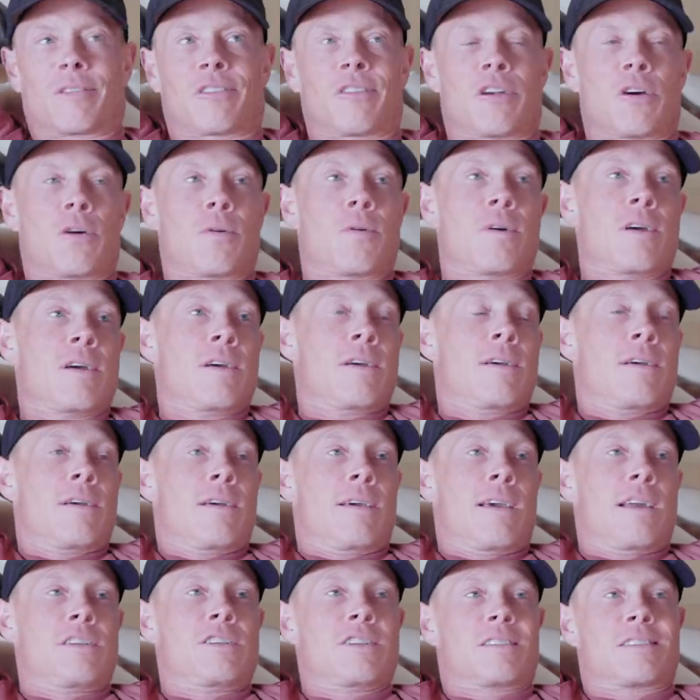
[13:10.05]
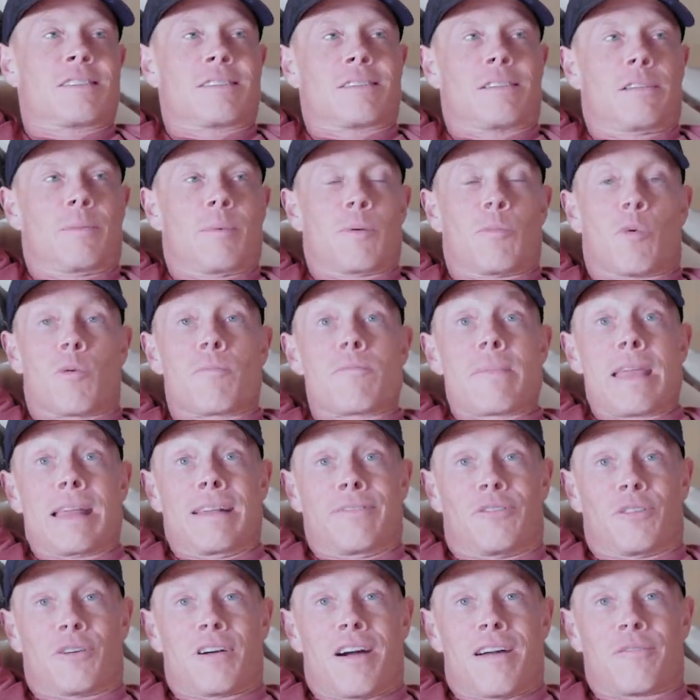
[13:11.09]
So it just is a little bit more
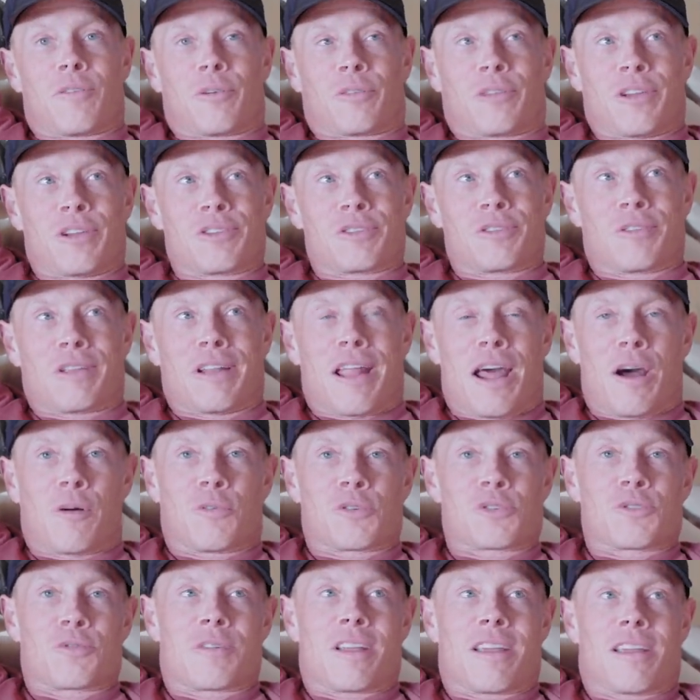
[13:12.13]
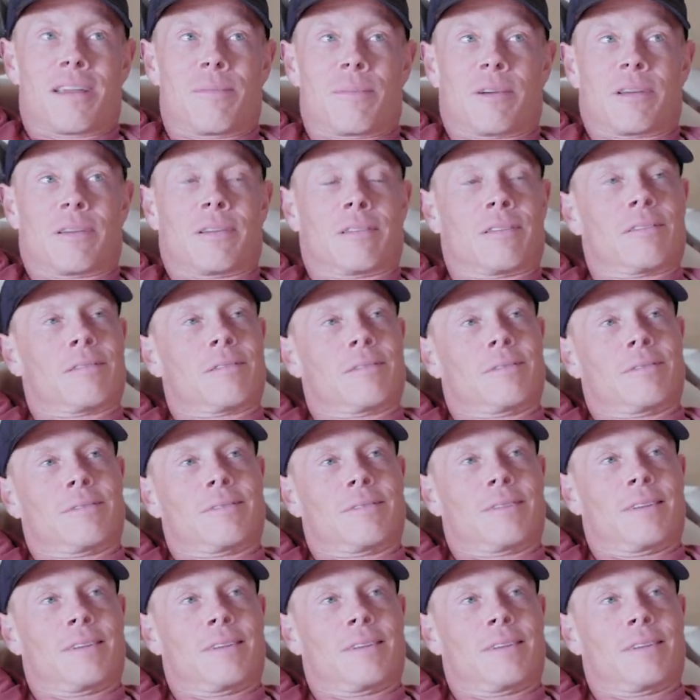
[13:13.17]
meaningful conversation than how was your day because